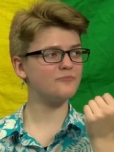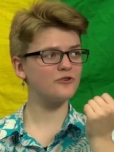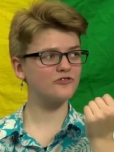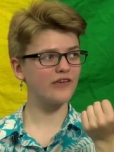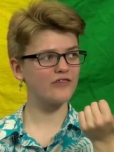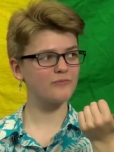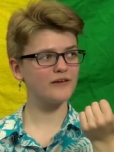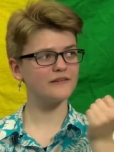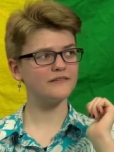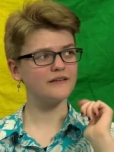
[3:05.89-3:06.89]
butch
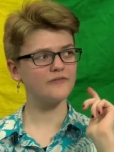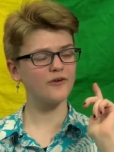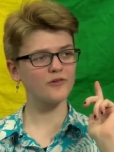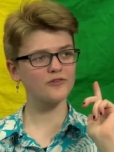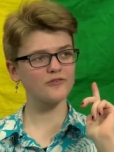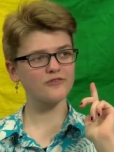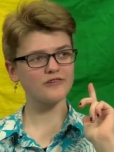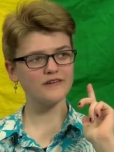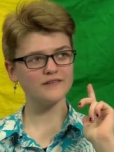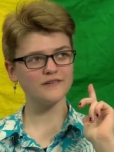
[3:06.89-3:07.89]
lesbian, and then I've also
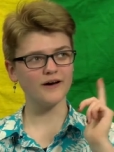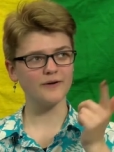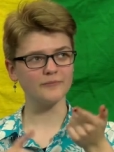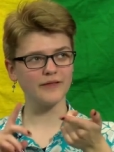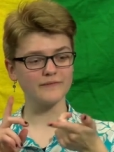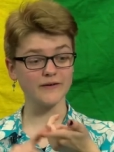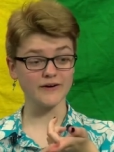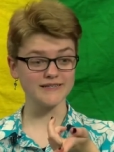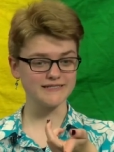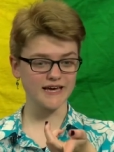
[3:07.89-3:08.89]
seen um, like
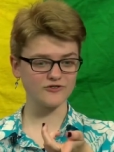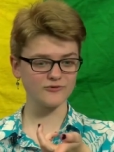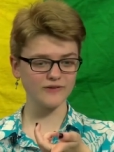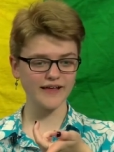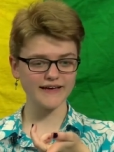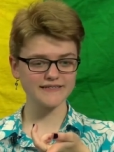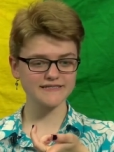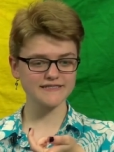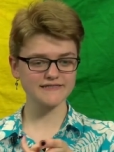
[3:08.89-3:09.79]
very sexualized